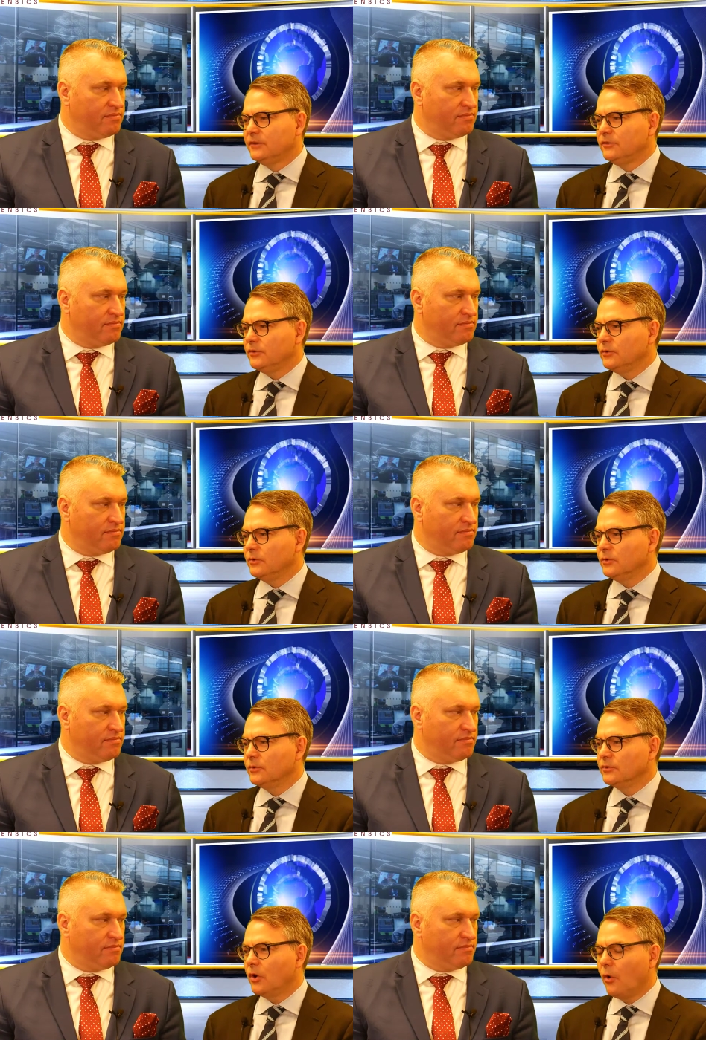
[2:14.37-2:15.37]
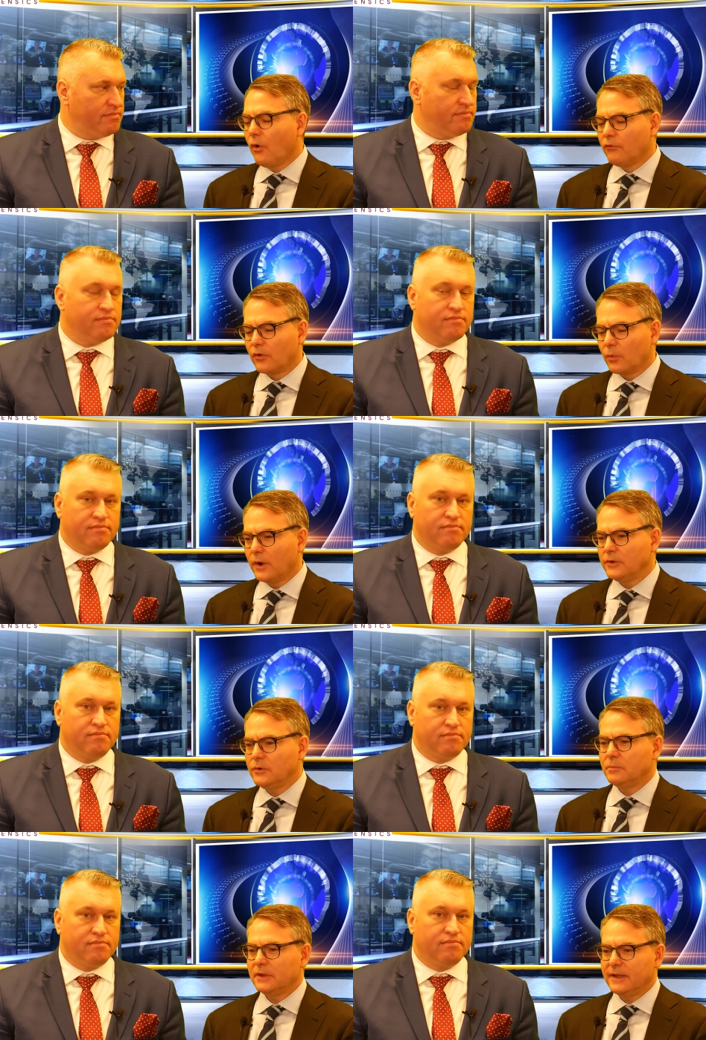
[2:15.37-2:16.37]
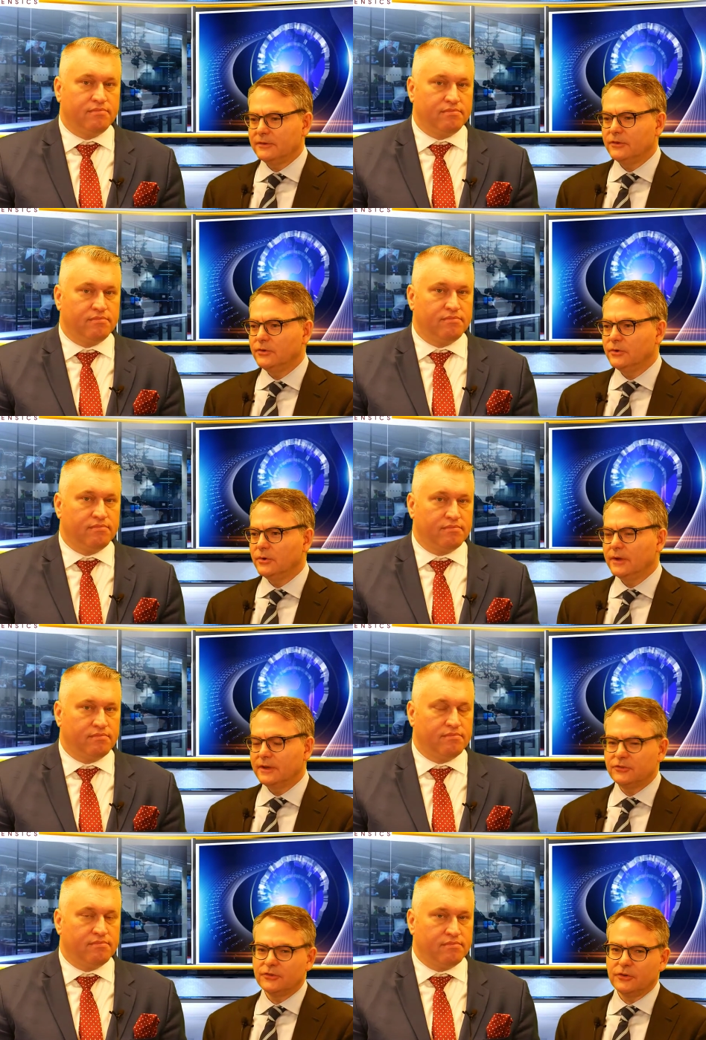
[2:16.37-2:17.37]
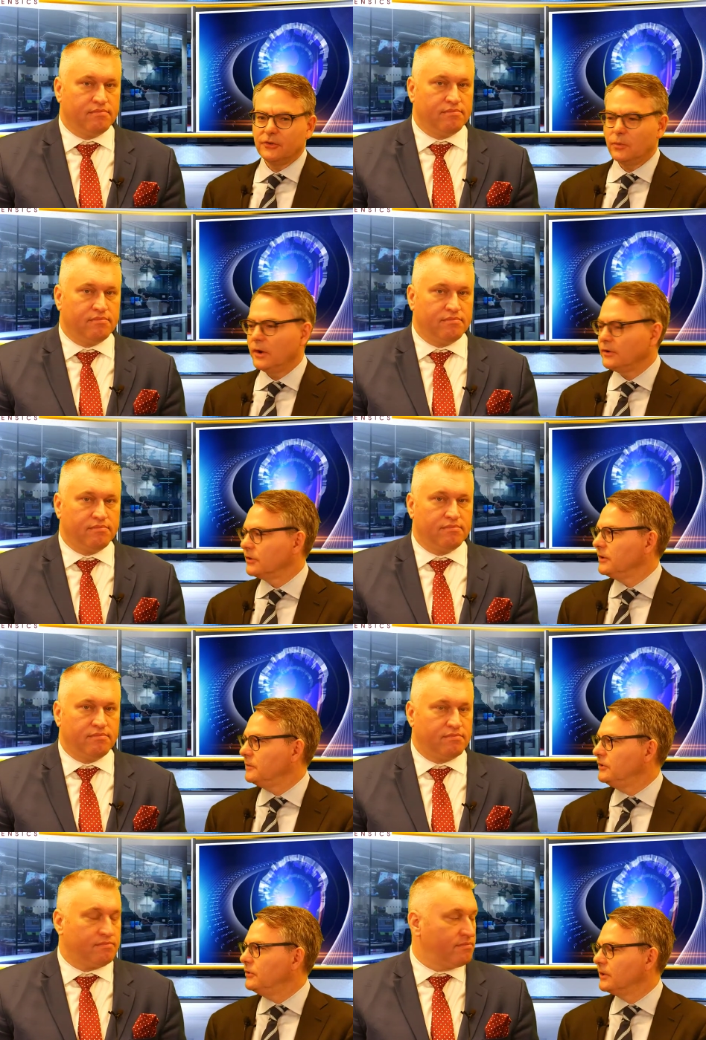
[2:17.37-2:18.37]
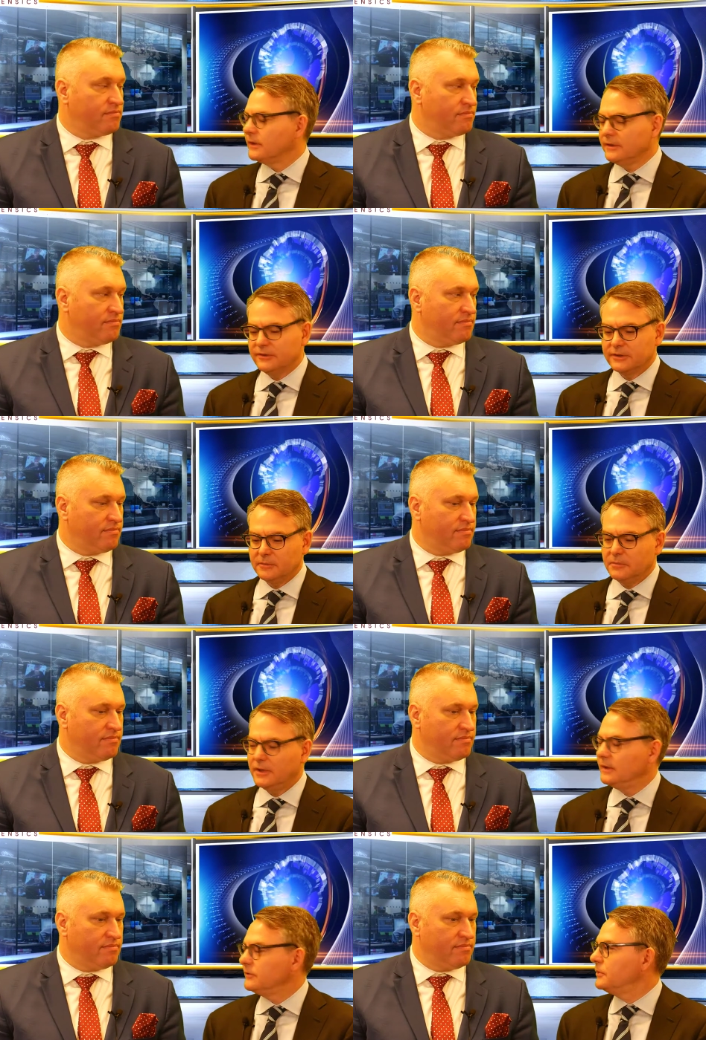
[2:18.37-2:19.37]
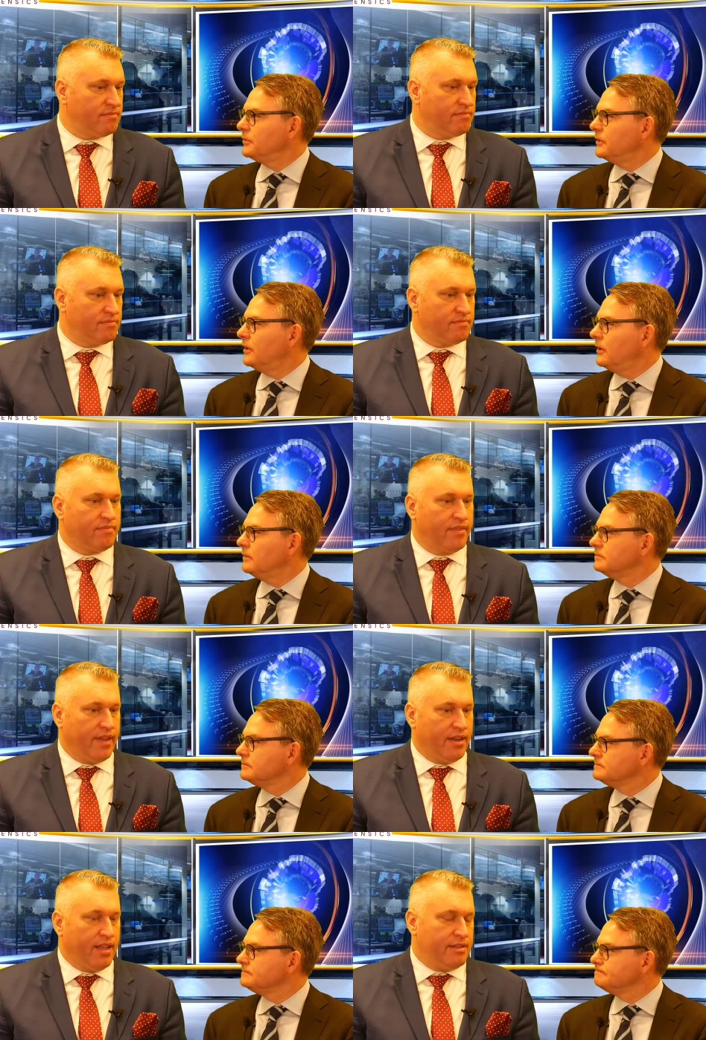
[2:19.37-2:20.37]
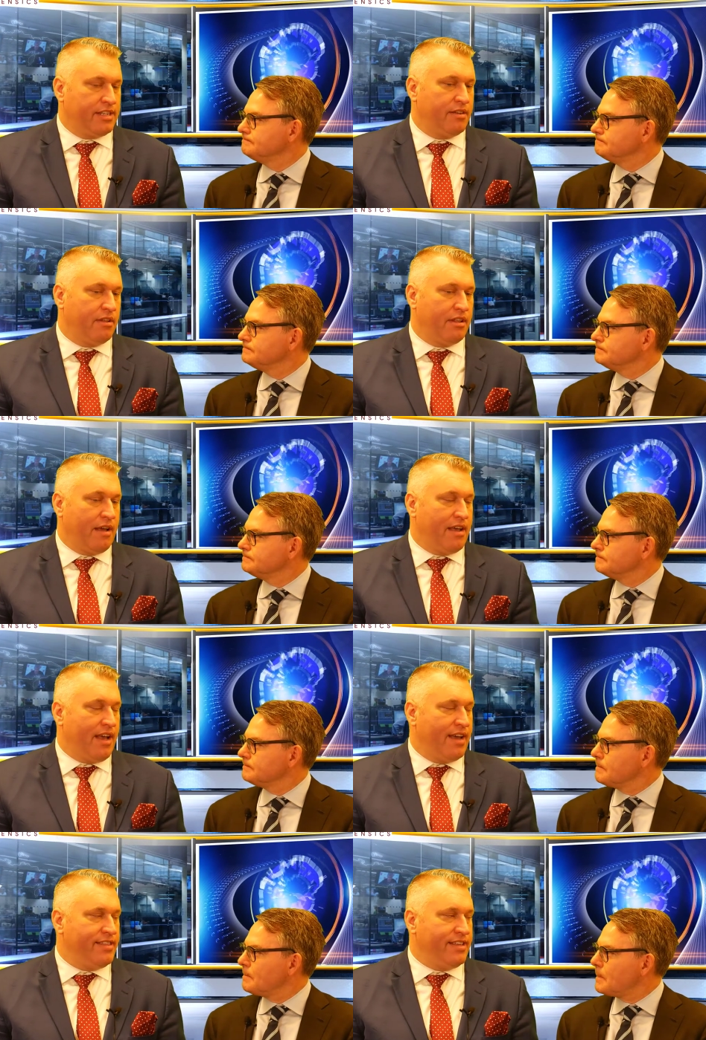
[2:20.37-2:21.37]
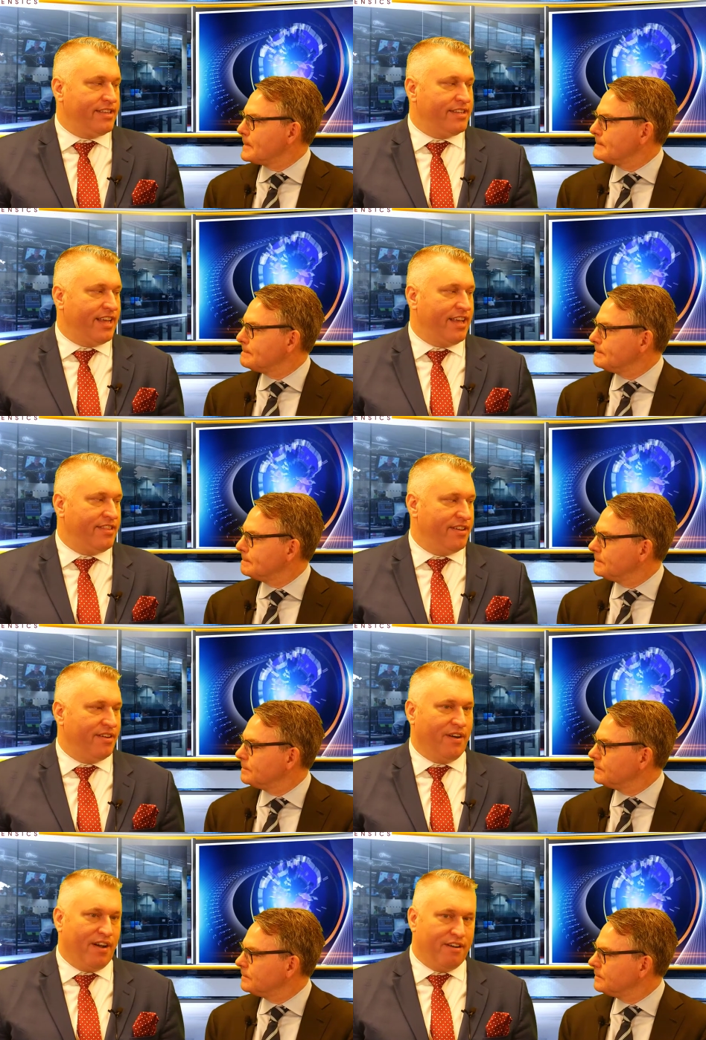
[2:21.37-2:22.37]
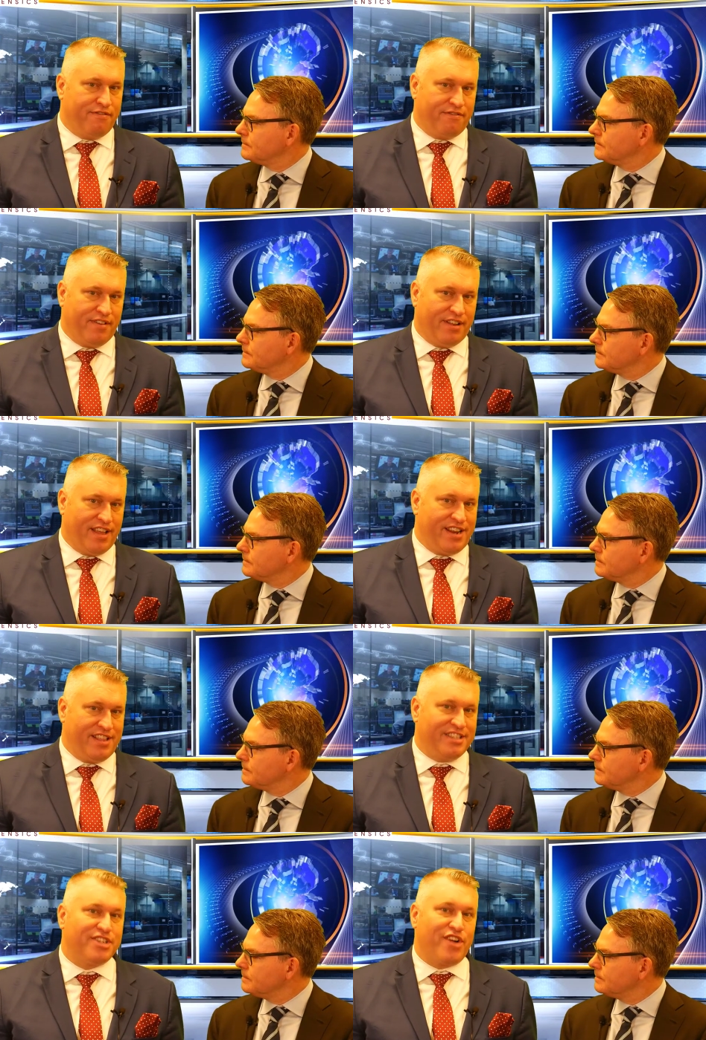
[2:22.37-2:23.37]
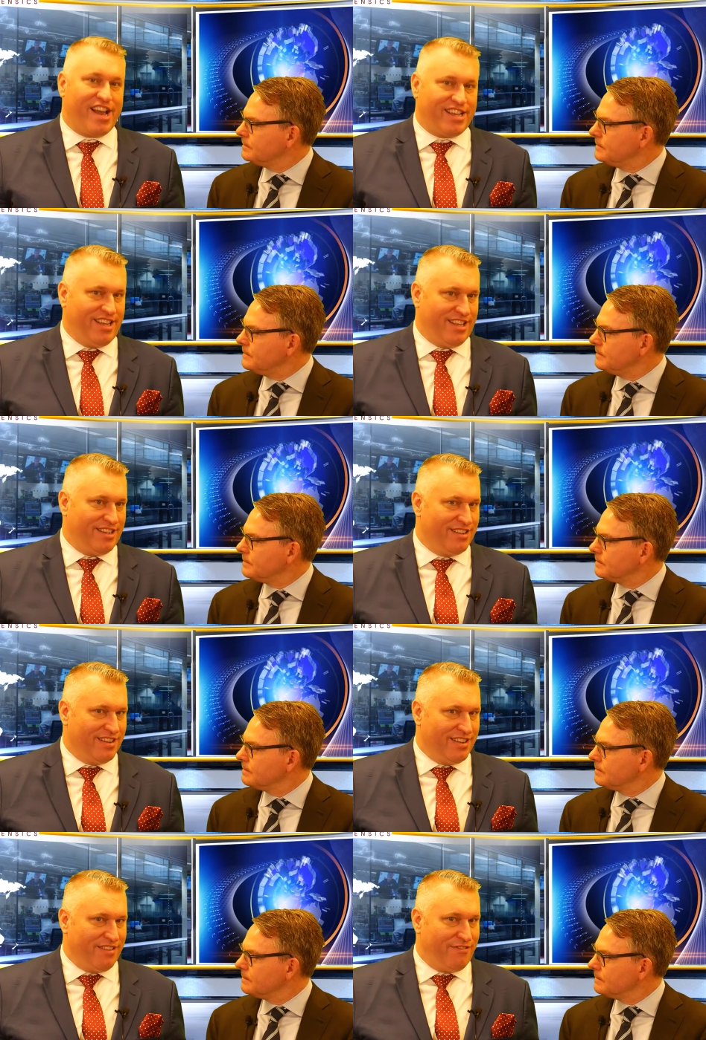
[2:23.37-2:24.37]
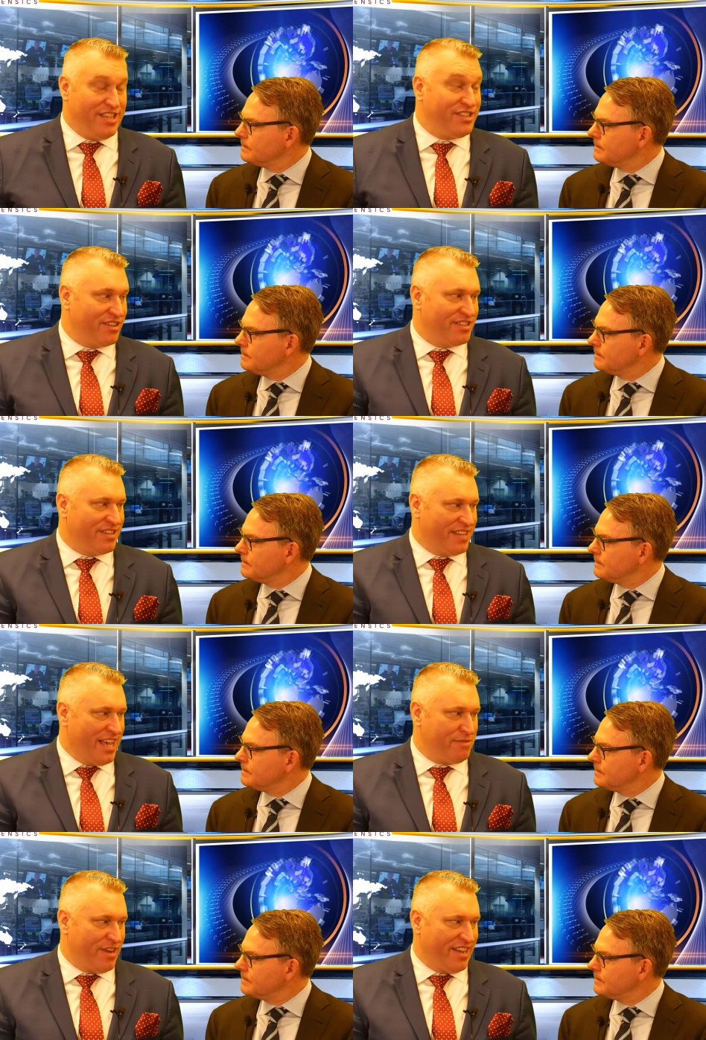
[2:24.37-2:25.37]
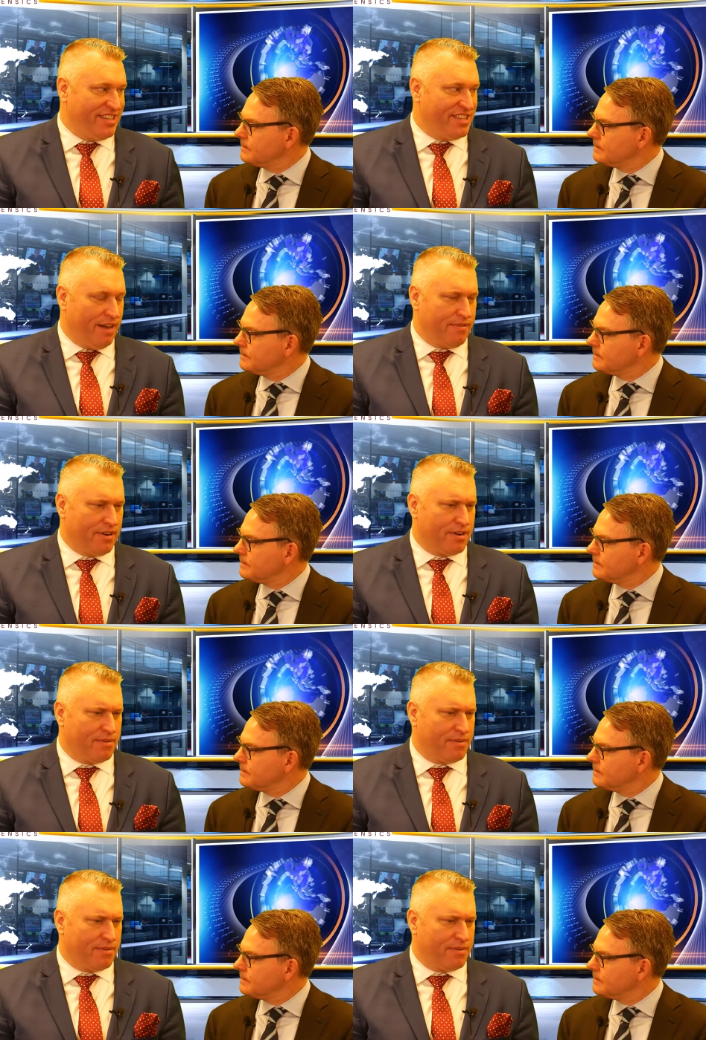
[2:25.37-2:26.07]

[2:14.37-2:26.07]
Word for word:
Speaker 1: to go over what you plan to do and ensure that what you're going to be doing is in compliance with the law.
Speaker 2: Yeah. So I, I think the intent, though, of a lot of these tracking features of time tracking software